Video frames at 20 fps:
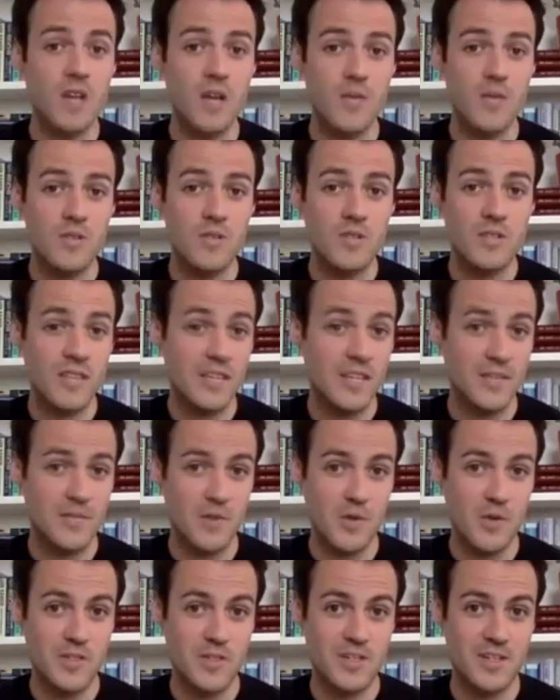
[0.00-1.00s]
would think of
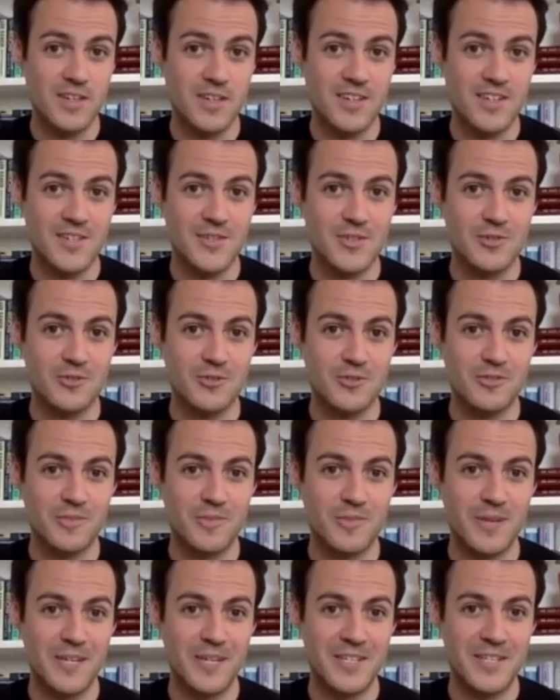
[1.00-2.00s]
you as a as a sort of
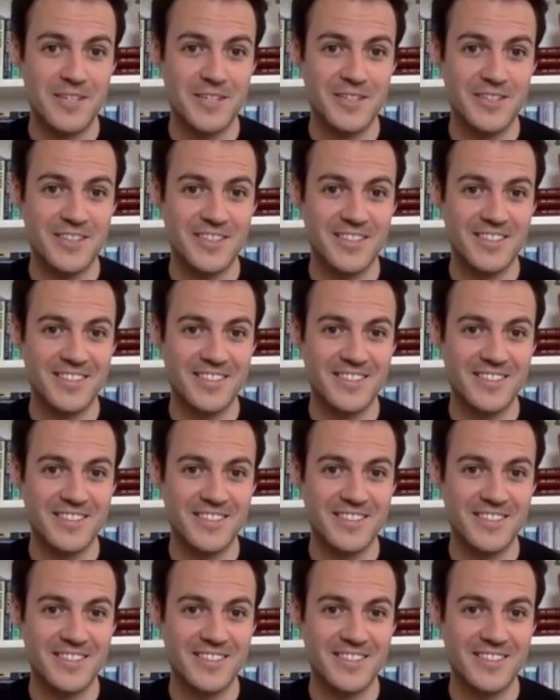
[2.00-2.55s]
political